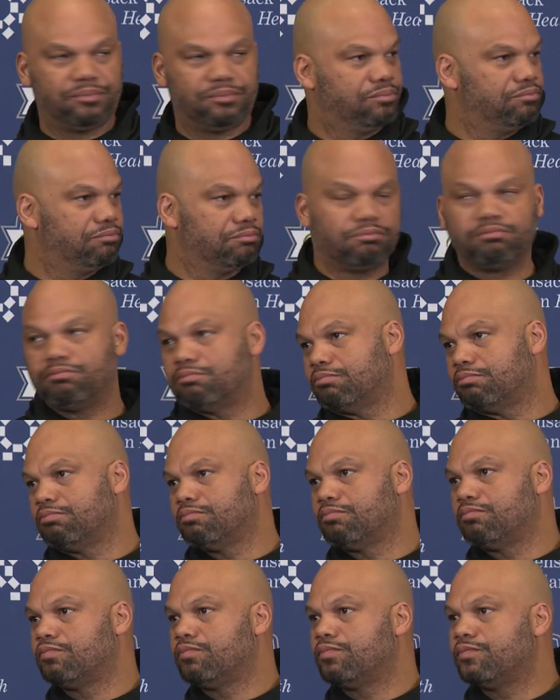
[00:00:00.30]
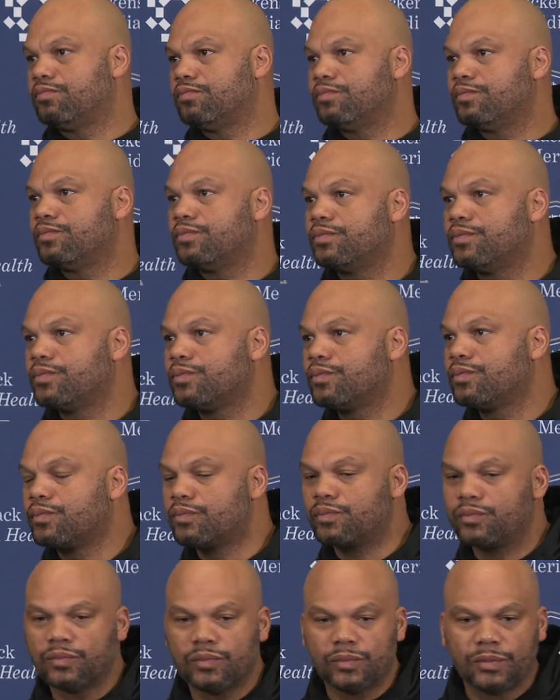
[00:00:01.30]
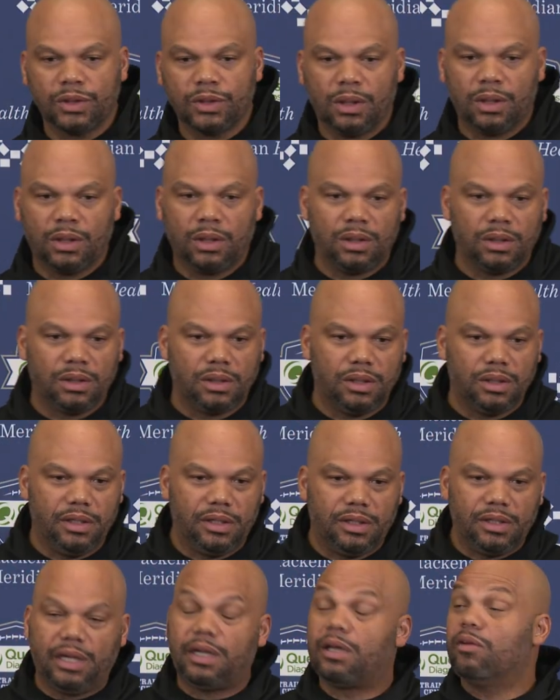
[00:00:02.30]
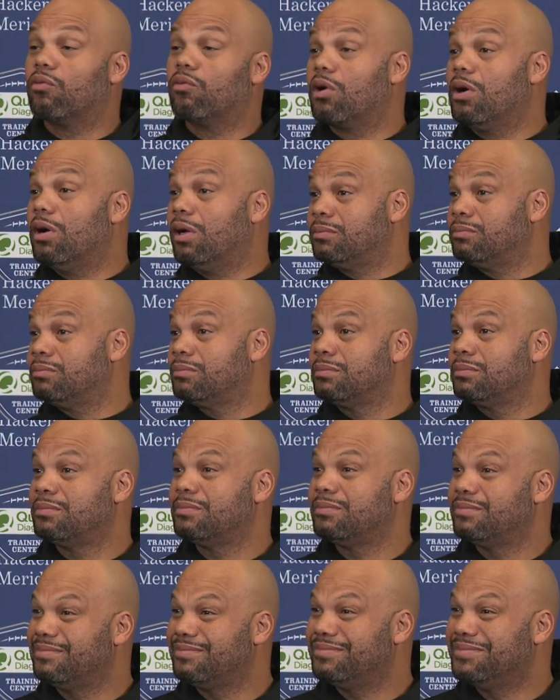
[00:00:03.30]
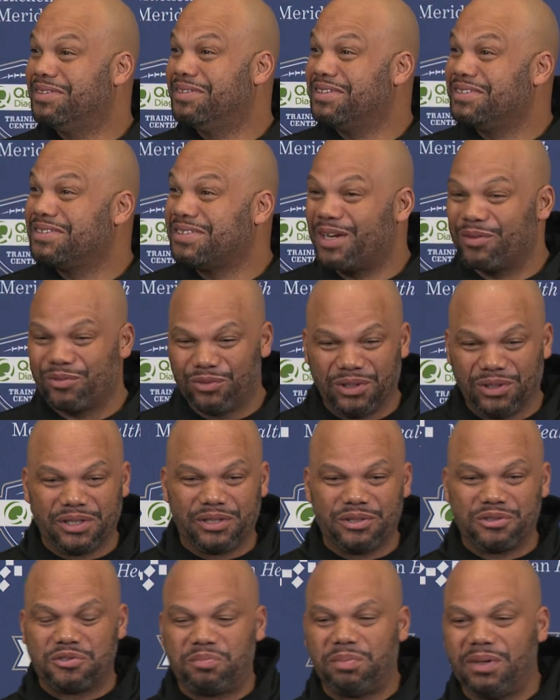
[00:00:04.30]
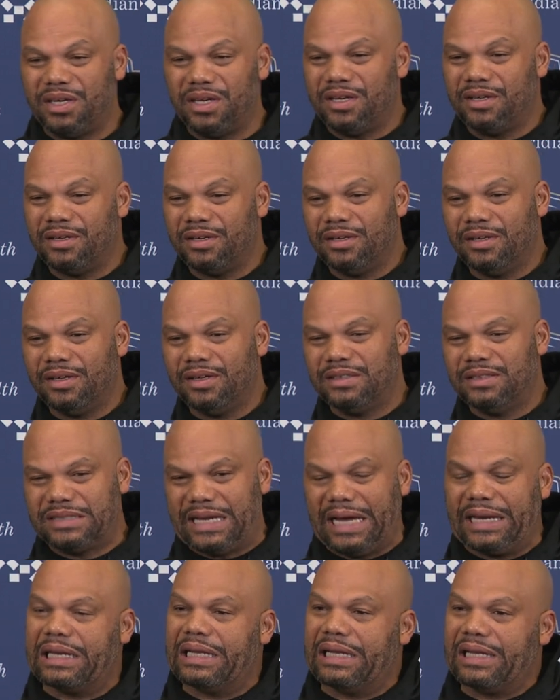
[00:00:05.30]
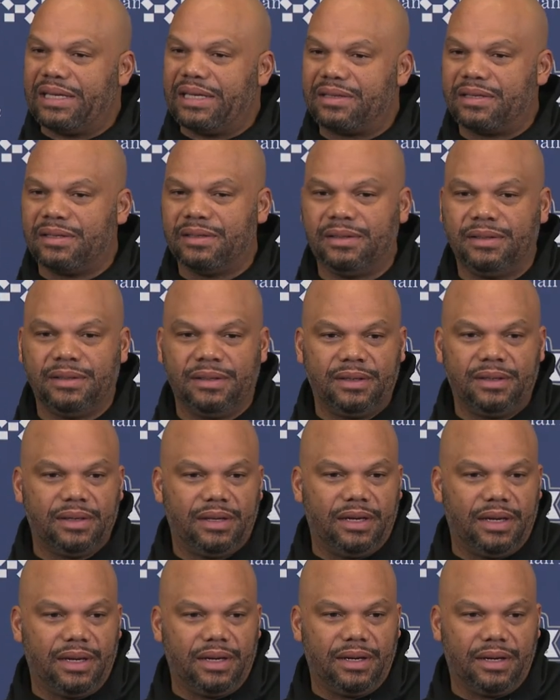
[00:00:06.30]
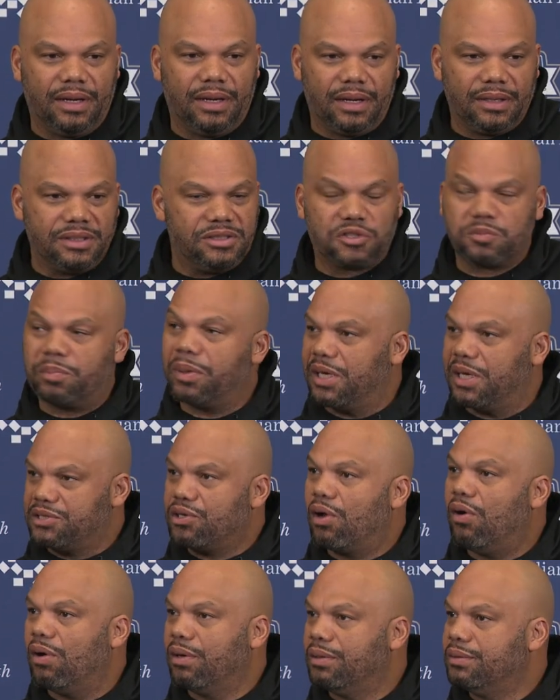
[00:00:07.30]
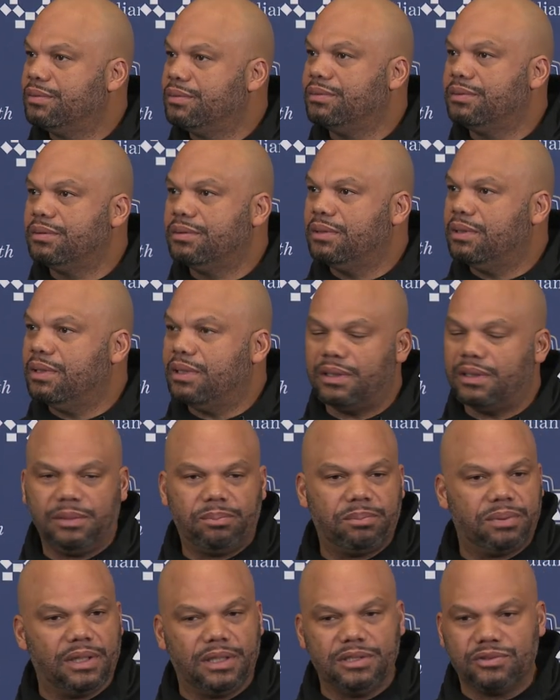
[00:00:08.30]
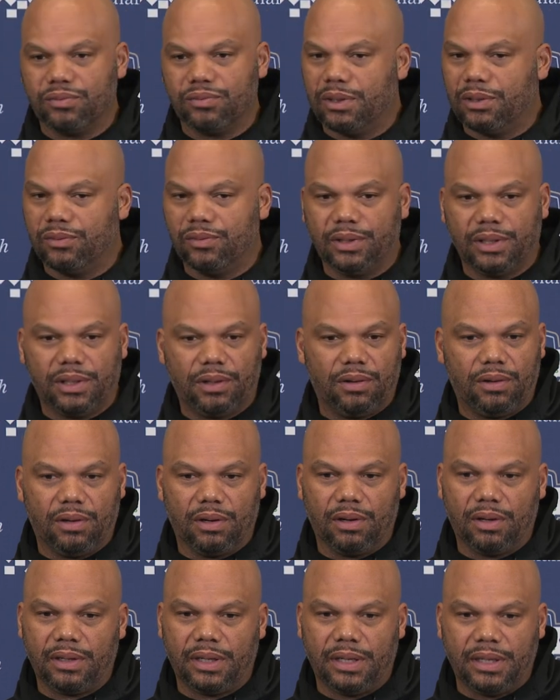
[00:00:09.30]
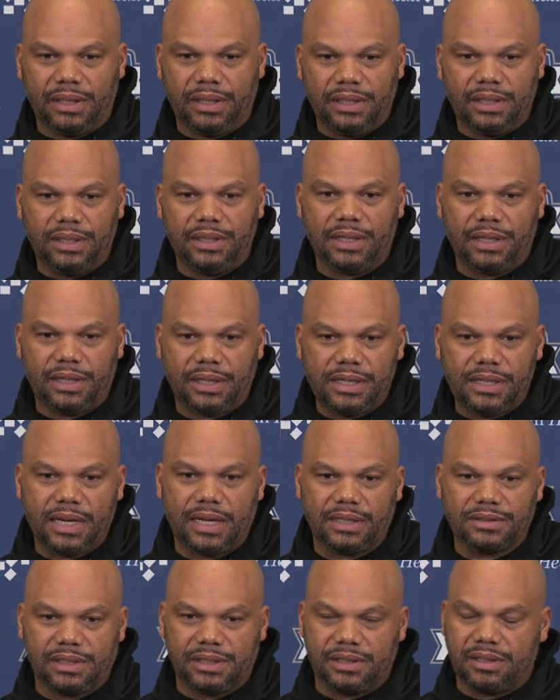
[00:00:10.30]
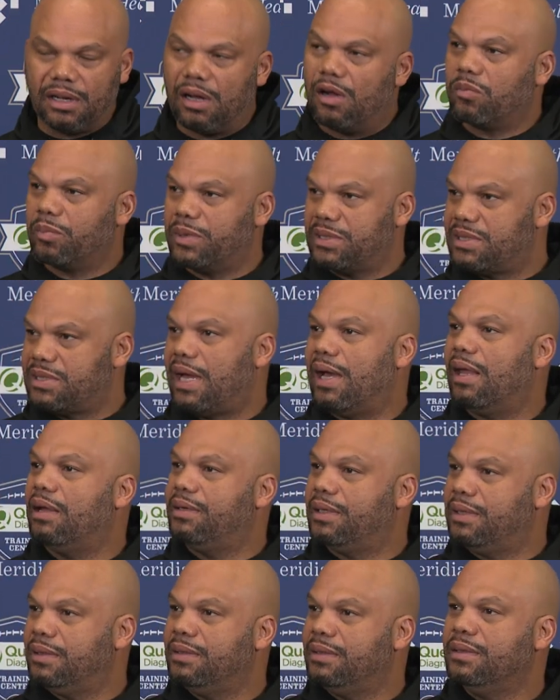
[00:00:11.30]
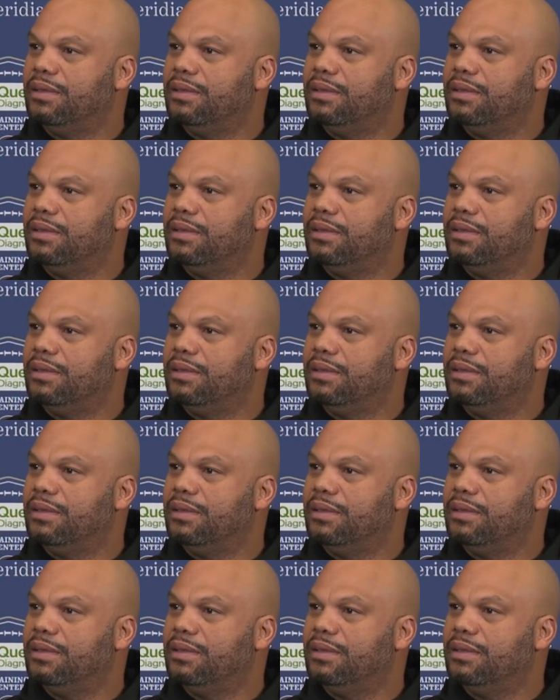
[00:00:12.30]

What makes Nick McCloud such a good gunner? Nick can run. He's got really good speed. He's got length, and he just plays hard. He plays really, really hard, and he has a dog mentality.